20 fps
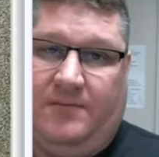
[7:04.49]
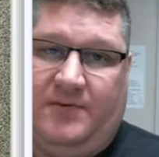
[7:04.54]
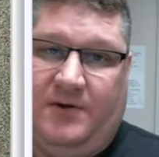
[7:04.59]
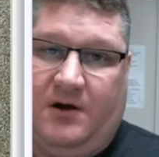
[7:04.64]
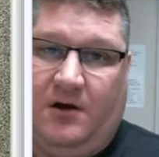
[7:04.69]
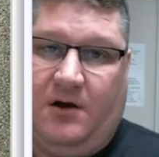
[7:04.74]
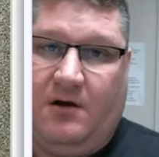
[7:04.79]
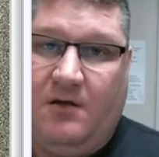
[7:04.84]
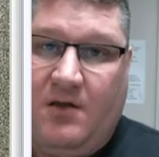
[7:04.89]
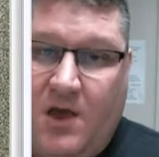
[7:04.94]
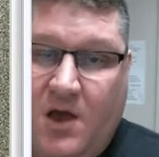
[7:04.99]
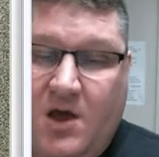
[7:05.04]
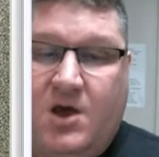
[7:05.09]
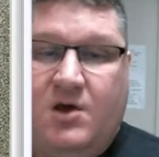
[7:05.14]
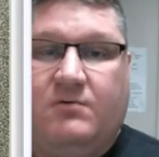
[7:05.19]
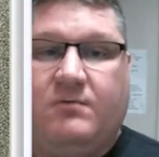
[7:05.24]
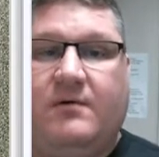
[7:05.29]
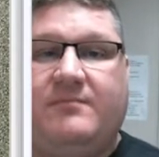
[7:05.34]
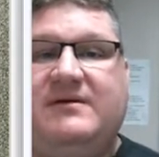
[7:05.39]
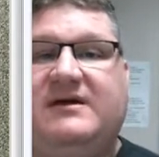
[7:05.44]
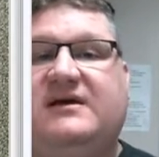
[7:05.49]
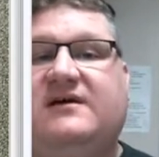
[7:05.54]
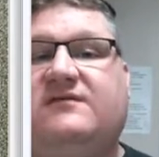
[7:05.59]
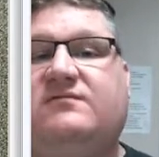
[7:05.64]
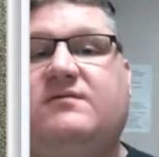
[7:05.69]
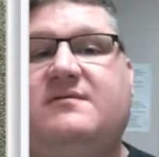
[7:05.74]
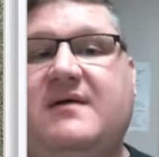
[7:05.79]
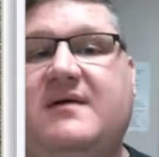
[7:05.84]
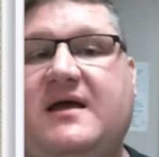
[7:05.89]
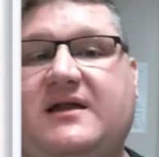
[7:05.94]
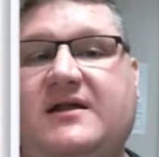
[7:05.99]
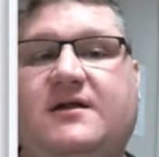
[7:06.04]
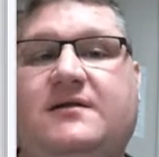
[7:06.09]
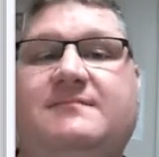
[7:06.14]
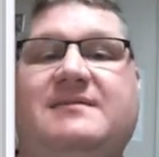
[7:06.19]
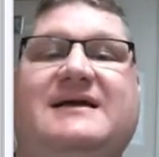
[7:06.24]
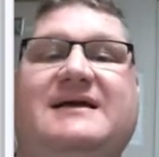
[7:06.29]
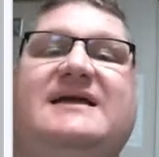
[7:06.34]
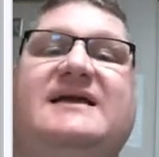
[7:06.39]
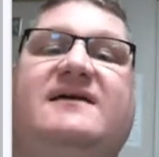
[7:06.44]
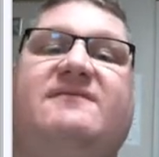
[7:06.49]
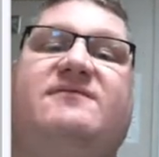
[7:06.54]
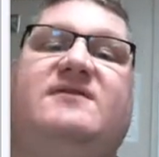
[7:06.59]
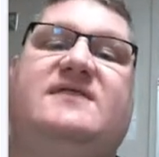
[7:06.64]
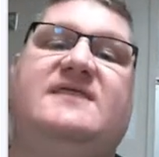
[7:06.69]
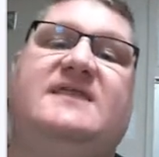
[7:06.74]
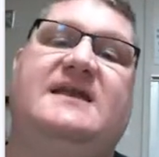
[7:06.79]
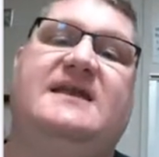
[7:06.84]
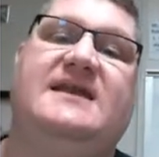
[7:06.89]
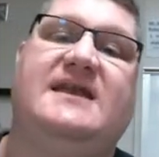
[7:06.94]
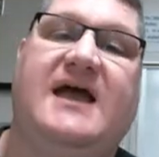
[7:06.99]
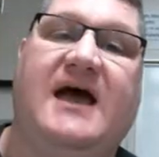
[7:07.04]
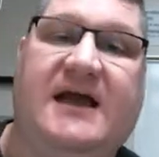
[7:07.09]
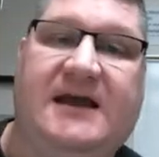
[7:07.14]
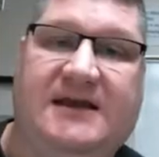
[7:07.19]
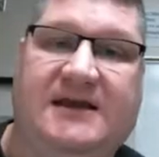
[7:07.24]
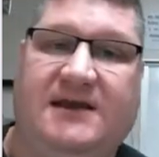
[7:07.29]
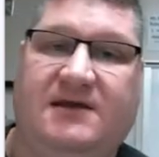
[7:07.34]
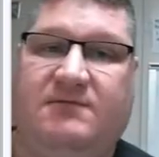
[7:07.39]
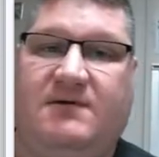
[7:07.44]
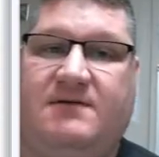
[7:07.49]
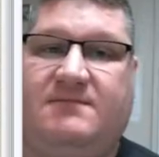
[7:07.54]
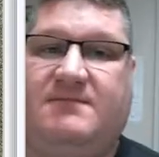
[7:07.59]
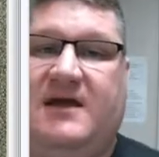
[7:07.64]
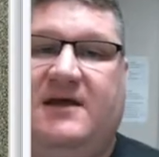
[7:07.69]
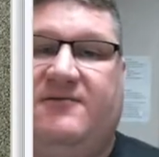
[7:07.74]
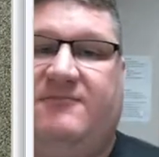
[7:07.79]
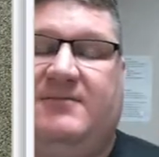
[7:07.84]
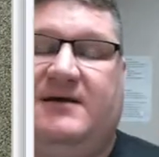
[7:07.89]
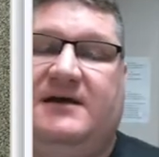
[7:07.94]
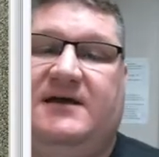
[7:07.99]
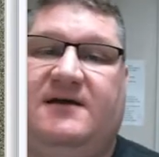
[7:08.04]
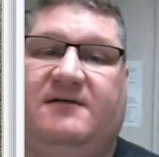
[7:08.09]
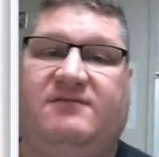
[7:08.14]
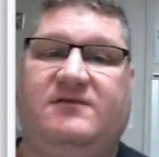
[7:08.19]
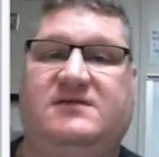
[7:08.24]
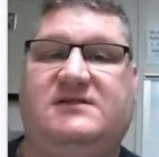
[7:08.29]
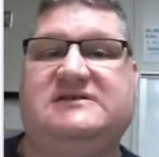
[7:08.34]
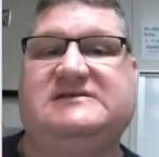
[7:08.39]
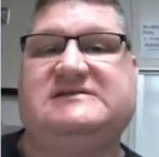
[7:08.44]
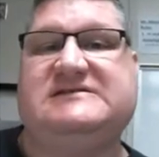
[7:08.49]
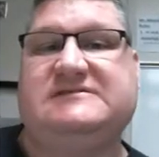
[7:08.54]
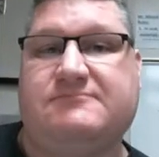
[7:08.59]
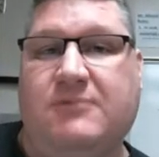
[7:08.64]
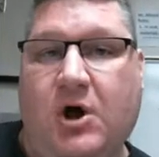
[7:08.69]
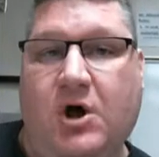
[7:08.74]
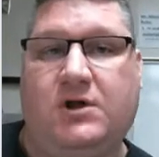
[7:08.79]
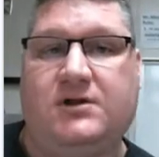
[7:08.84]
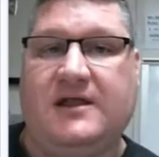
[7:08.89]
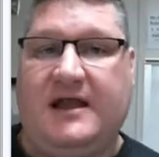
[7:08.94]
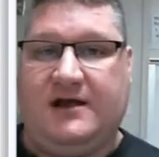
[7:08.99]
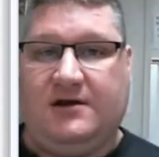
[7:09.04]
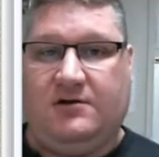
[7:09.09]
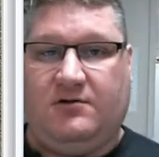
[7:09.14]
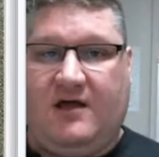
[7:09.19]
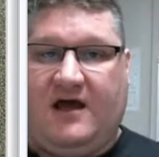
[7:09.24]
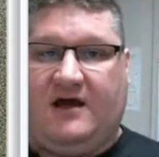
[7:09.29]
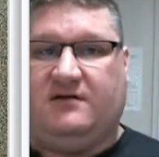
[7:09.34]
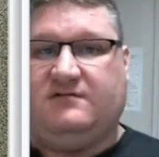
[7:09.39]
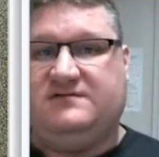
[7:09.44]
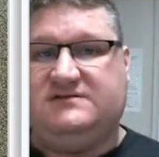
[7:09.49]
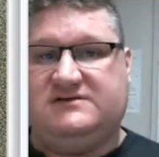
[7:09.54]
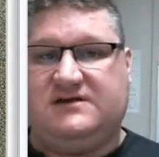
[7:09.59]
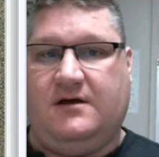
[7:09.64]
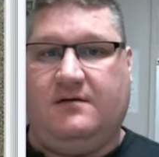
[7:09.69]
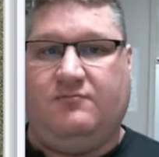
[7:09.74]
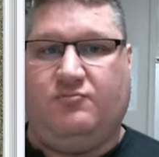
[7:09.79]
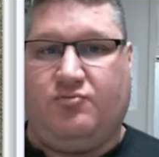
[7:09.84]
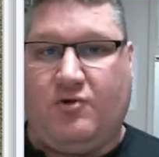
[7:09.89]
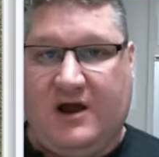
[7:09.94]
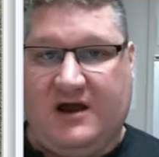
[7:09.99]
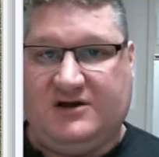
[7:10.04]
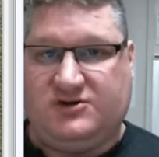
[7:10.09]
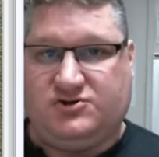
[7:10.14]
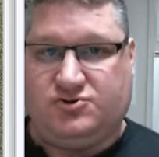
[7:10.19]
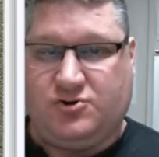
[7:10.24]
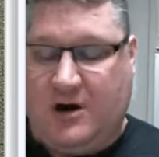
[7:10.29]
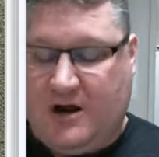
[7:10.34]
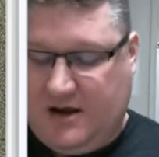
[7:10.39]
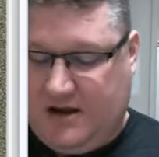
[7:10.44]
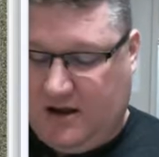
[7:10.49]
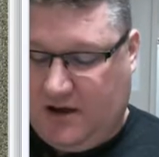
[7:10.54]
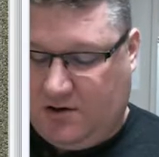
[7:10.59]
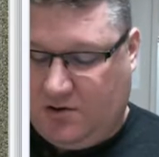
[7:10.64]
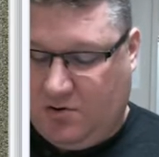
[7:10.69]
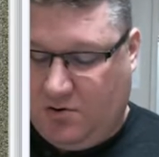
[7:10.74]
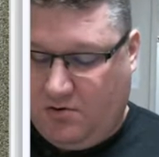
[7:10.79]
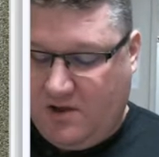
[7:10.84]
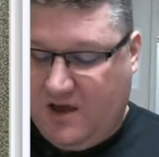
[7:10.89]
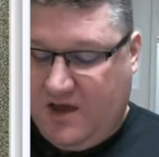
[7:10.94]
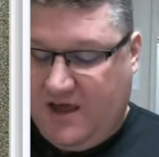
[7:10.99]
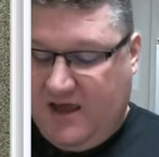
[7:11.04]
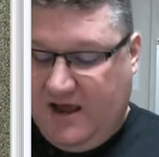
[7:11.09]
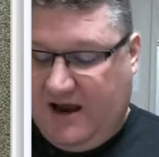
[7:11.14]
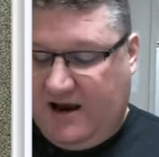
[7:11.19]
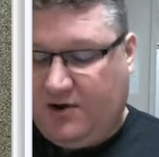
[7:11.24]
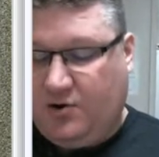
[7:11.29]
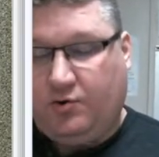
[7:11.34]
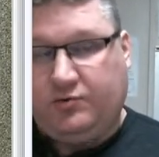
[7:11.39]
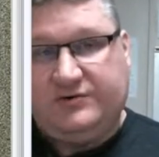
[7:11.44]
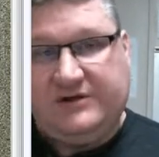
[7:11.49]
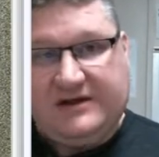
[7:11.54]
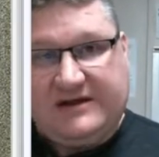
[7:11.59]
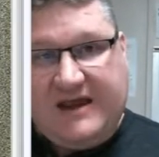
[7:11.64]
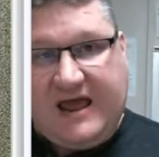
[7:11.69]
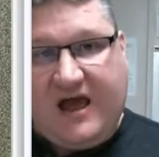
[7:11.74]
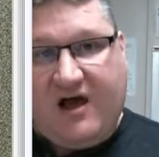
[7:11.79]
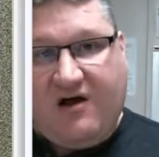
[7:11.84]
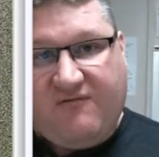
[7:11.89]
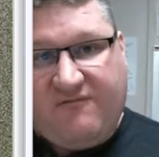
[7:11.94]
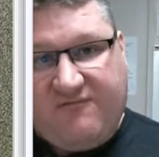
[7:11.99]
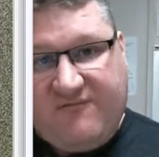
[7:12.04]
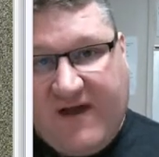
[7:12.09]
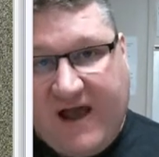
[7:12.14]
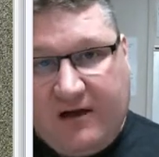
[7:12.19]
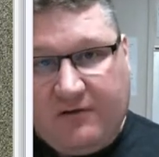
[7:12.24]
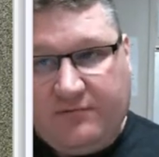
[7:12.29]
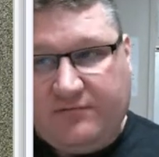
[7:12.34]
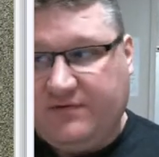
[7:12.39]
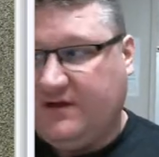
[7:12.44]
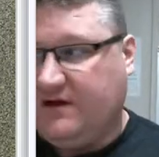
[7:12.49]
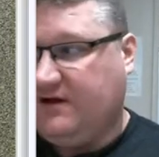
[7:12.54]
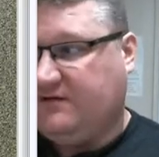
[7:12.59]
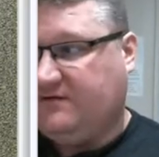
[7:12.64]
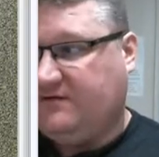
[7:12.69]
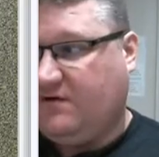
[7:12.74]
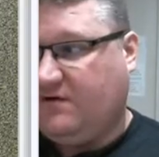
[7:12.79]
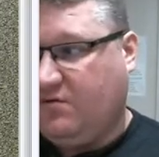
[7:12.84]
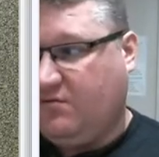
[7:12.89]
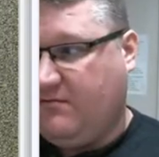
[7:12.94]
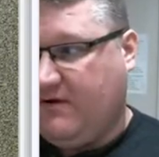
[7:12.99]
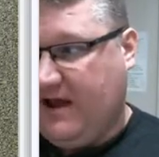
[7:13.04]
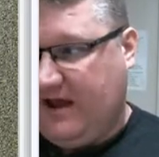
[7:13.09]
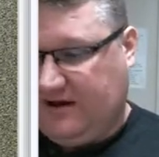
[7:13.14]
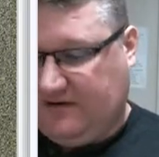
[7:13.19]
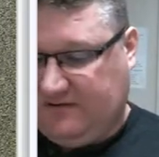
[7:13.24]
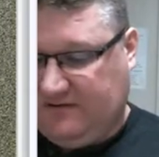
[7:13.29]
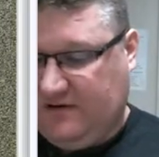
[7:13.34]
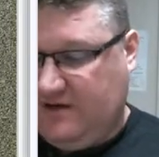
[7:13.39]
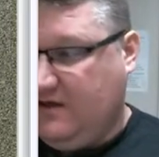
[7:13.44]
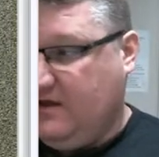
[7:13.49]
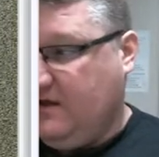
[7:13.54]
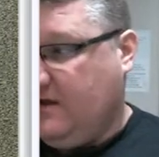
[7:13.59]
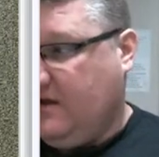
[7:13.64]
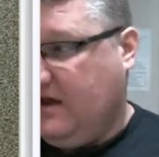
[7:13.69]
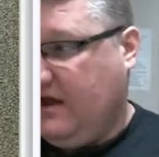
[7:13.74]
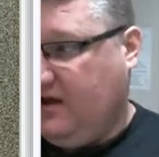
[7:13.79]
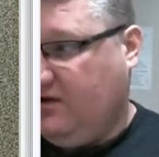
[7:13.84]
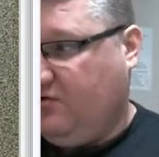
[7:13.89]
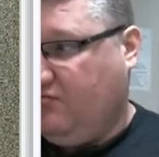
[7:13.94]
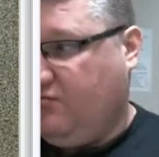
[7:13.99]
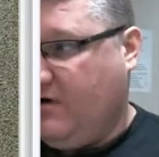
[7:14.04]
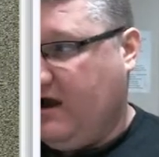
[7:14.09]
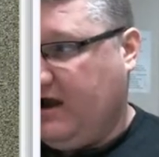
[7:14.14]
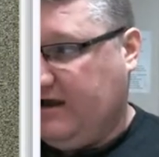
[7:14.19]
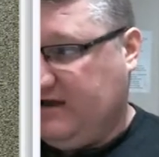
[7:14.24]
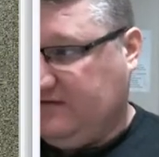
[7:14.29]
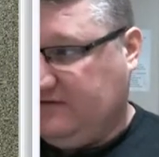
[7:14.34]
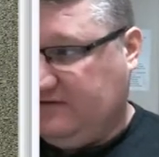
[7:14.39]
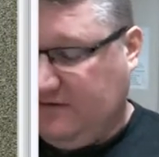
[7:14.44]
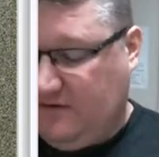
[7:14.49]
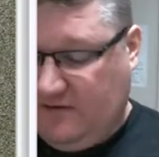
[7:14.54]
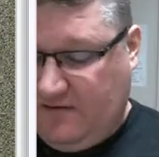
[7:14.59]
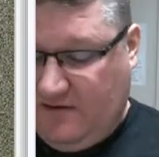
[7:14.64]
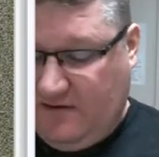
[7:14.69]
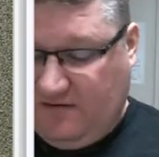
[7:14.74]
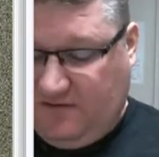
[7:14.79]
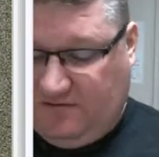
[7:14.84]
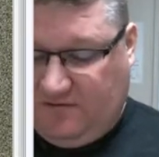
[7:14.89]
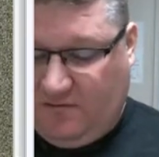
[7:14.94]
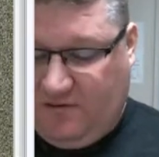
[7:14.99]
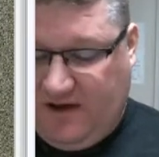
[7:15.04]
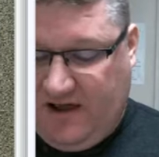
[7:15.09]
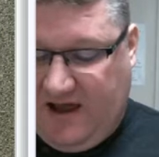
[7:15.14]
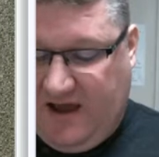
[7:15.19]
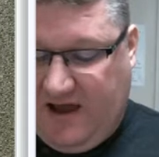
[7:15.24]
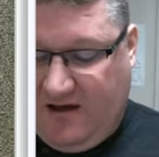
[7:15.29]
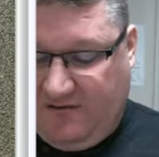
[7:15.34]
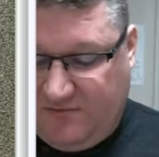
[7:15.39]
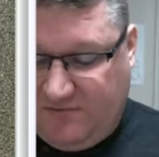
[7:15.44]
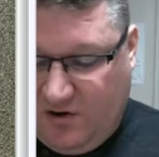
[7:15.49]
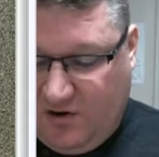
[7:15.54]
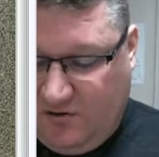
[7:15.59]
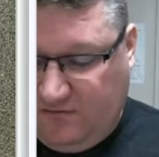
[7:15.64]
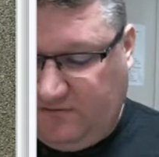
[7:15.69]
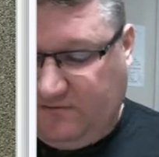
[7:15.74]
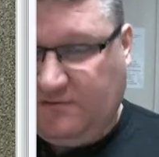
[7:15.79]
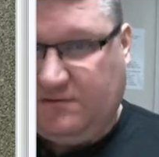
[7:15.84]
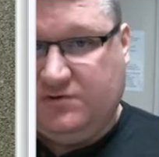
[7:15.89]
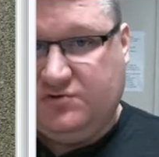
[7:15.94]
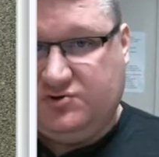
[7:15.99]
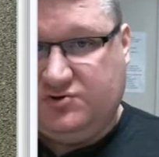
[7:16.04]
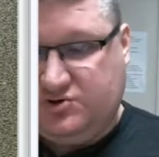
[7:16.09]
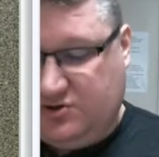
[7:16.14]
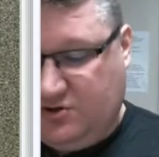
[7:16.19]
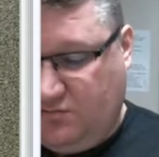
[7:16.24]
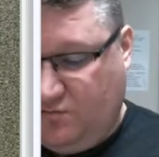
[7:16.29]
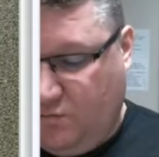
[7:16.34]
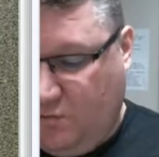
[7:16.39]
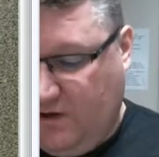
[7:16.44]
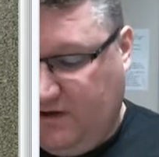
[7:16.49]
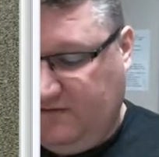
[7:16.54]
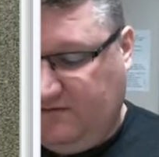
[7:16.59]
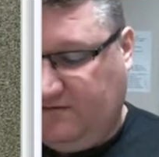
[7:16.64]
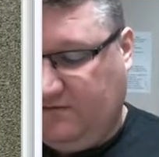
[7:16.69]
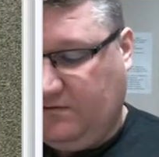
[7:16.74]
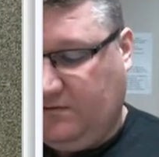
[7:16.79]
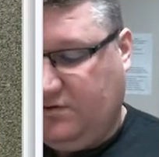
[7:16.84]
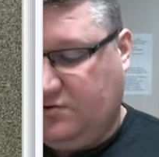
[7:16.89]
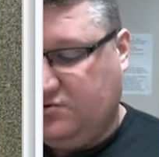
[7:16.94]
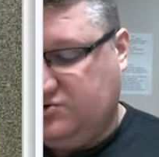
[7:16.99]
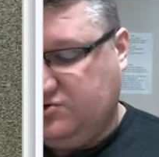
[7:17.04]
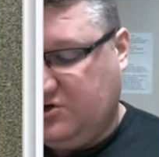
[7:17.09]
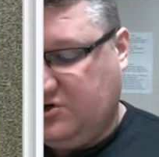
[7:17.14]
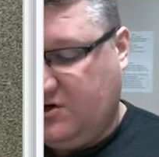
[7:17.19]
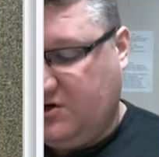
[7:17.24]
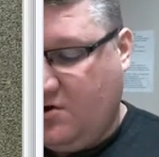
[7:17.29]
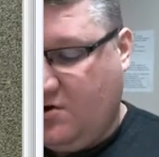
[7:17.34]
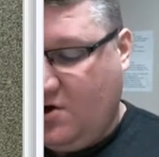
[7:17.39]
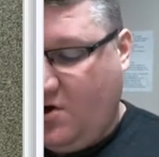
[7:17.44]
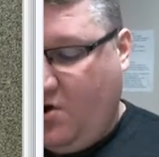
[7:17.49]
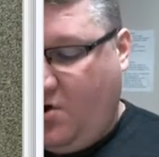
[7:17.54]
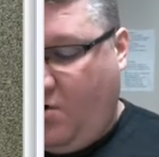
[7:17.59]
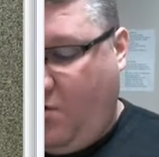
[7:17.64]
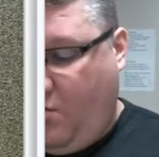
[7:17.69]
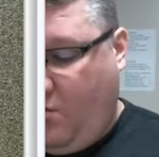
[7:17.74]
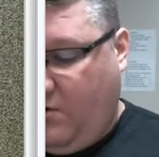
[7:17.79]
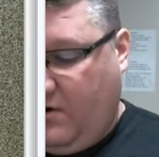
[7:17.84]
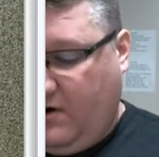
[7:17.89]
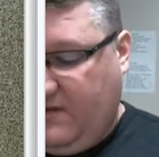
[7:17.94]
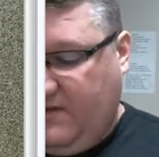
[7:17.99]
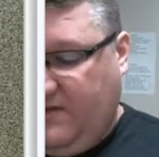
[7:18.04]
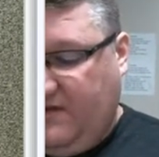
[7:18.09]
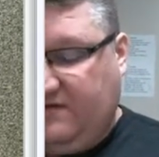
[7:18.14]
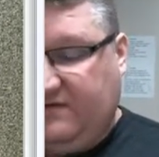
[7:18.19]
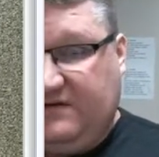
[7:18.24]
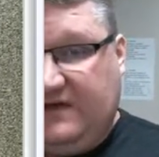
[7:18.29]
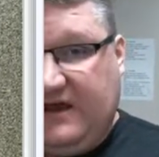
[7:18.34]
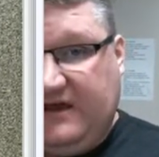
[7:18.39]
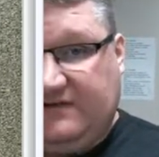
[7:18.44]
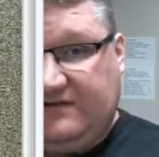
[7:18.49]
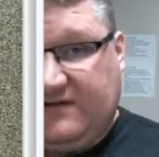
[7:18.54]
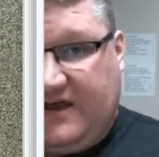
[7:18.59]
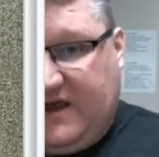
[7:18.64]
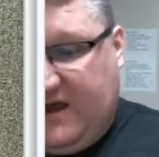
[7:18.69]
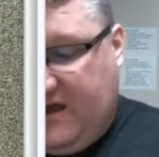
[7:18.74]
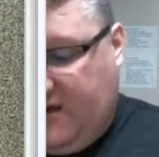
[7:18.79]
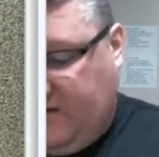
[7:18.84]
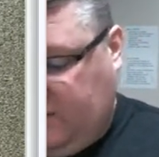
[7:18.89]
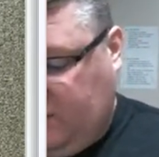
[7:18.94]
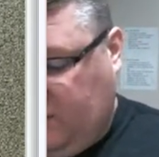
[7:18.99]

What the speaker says: up here? Well, because we may not have been given the 90, we may have been given the small angle out of some right triangle and only now found that it's correct and right. So I have no solution, one solution, or in this case, I have